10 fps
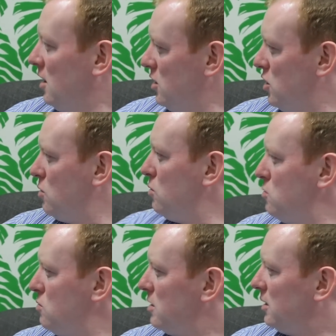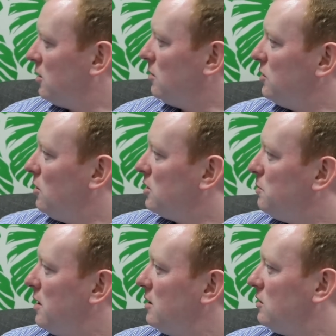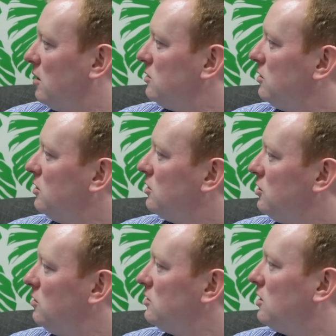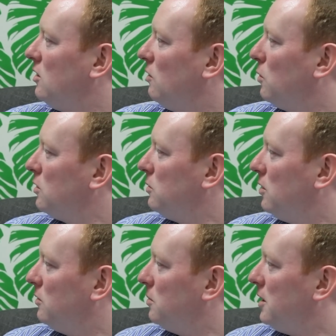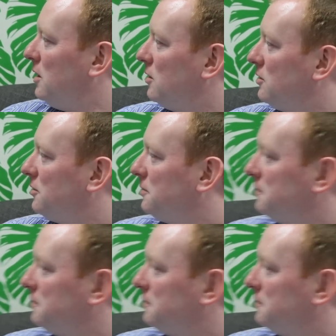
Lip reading: you in terms of your experience and also the students that you've worked with over the many years?